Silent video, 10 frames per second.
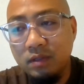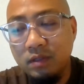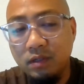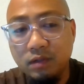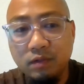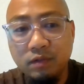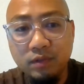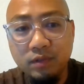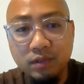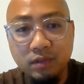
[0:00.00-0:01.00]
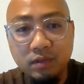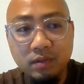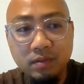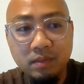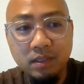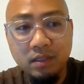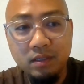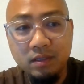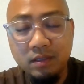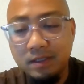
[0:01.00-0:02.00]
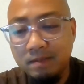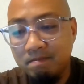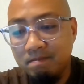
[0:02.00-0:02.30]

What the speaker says: in the near future because